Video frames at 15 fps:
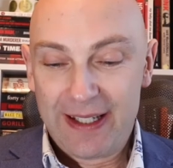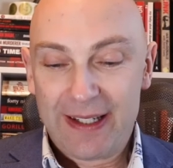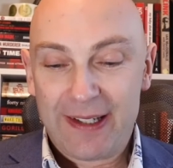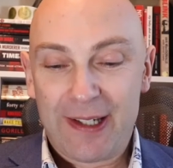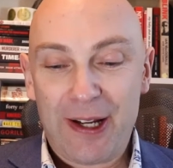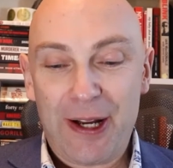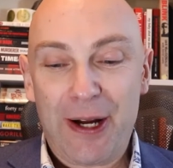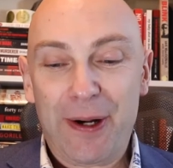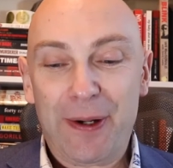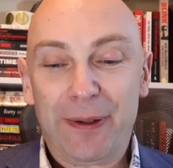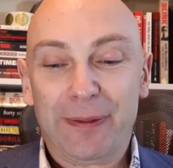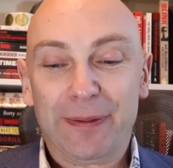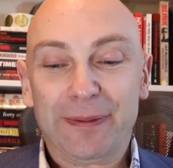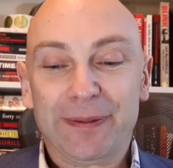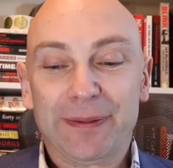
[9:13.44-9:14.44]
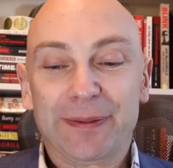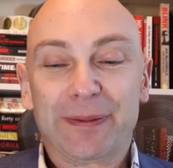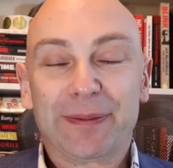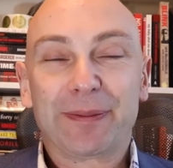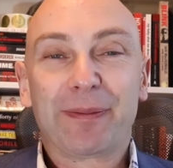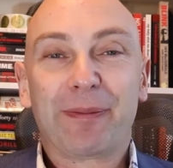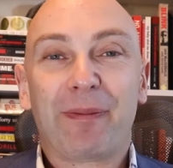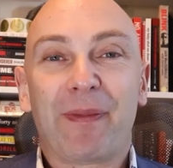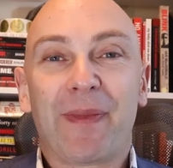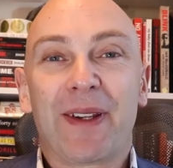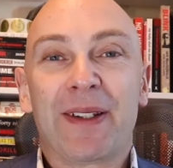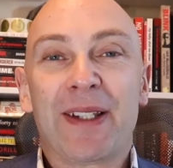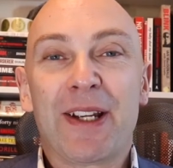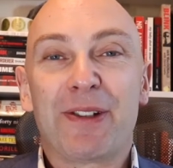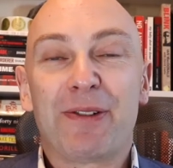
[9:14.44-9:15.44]
So,
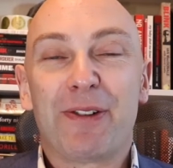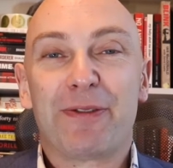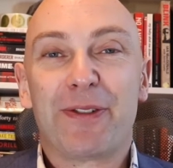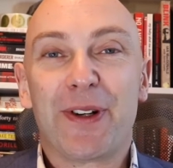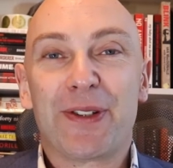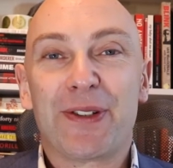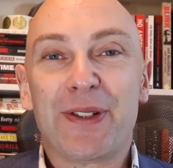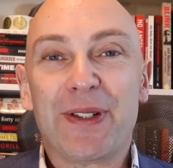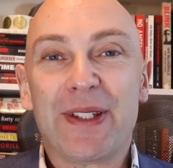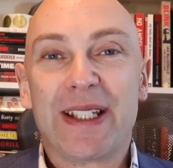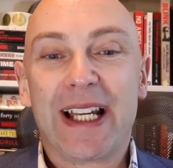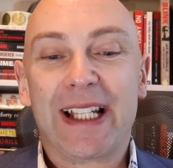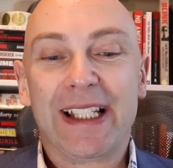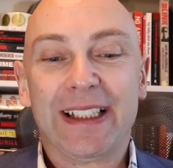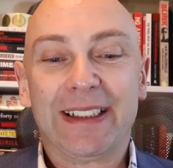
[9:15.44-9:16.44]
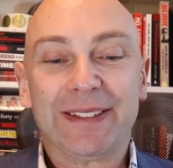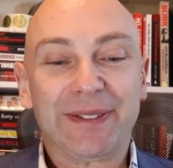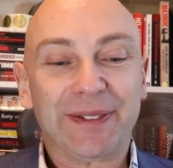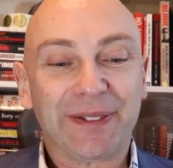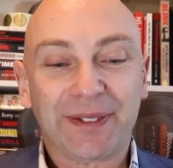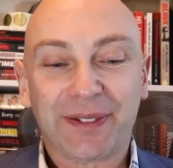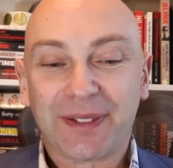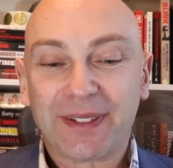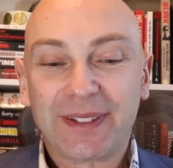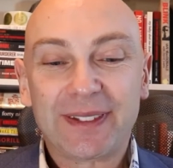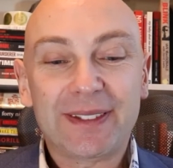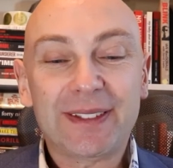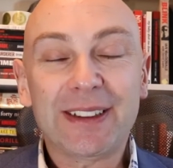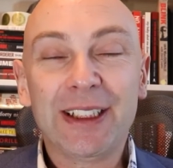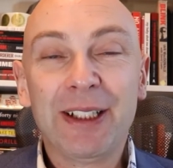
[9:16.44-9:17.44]
unless you're a fortune teller,
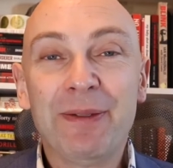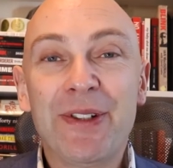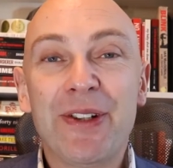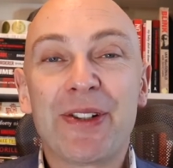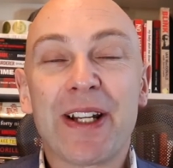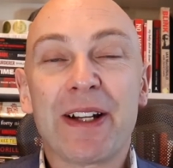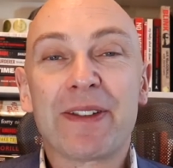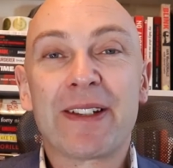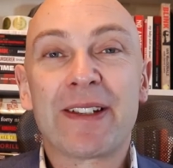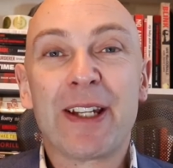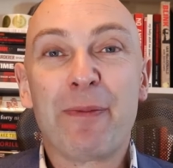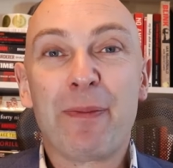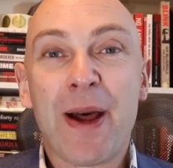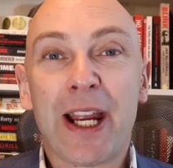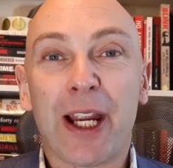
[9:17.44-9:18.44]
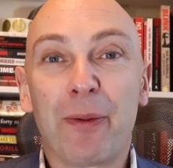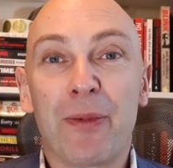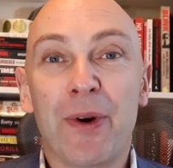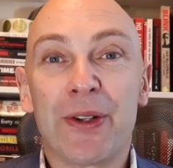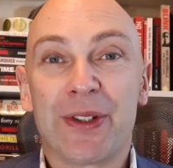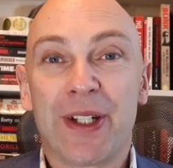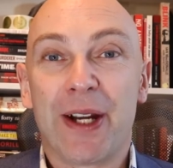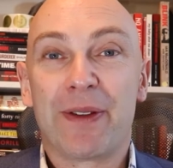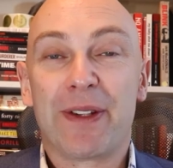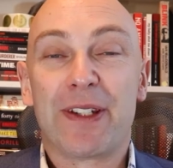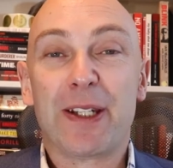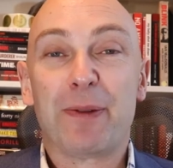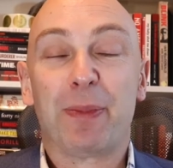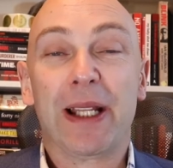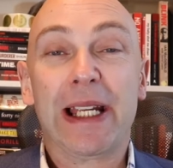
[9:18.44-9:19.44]
I'm just going to have to sit back and watch how
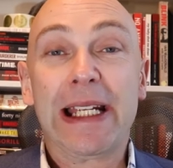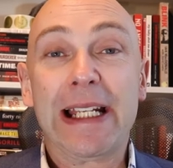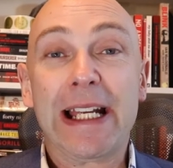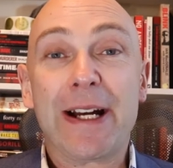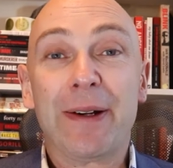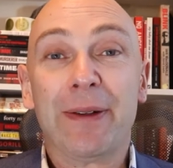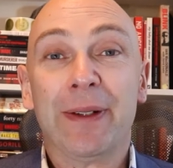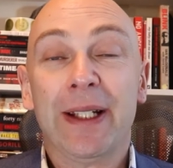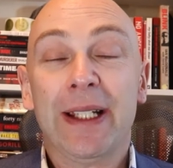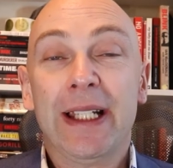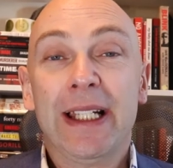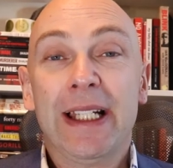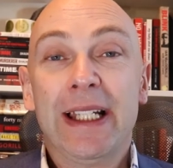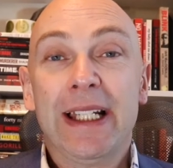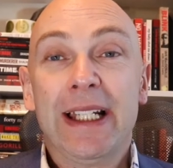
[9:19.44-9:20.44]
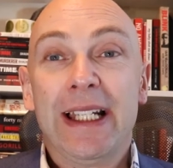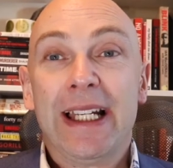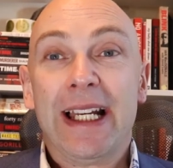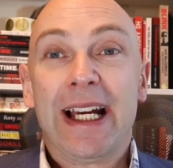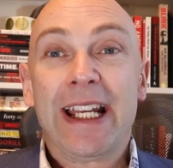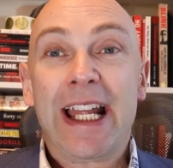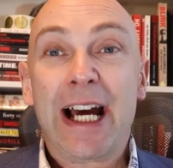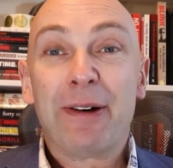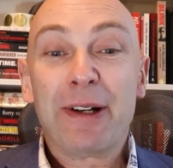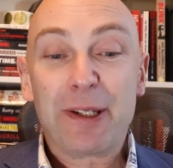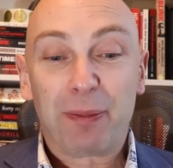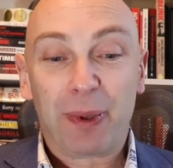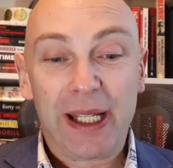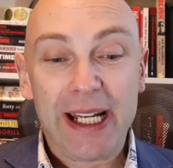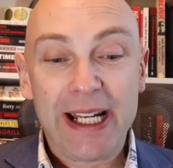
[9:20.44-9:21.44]
this is playing out. And how
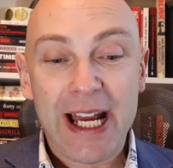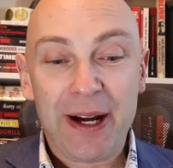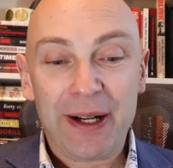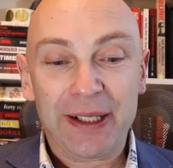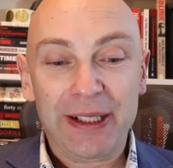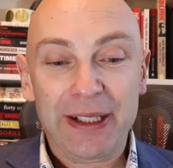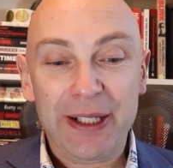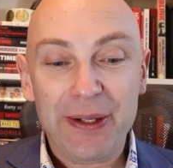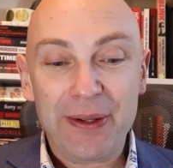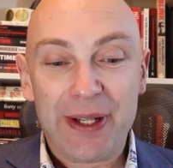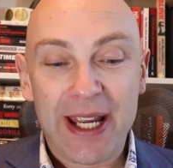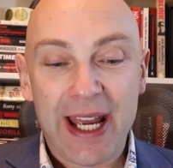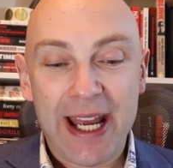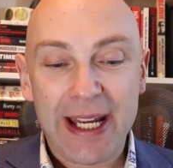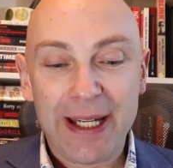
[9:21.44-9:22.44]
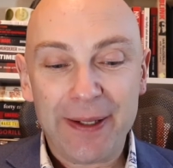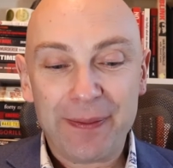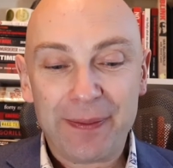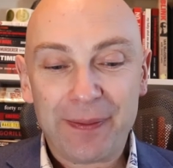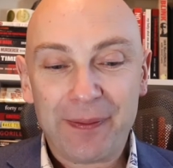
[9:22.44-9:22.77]
it's playing out in the UK